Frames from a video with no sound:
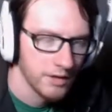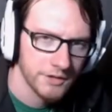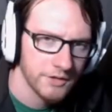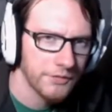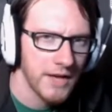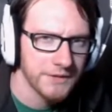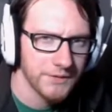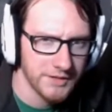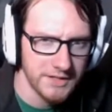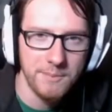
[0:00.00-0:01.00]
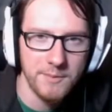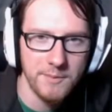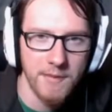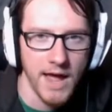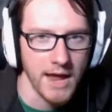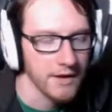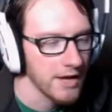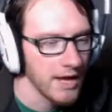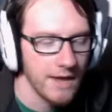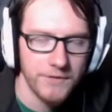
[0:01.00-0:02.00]
So thanks for stopping by.
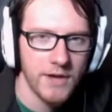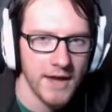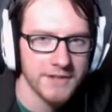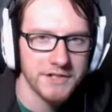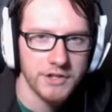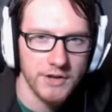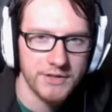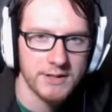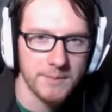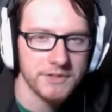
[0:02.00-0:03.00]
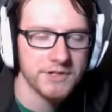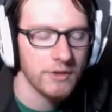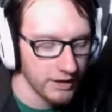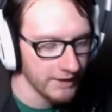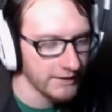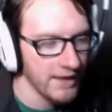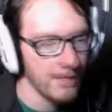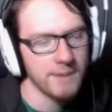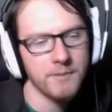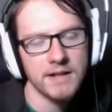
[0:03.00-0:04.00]
If you guys enjoyed this episode, click that
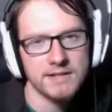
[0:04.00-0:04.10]
like button's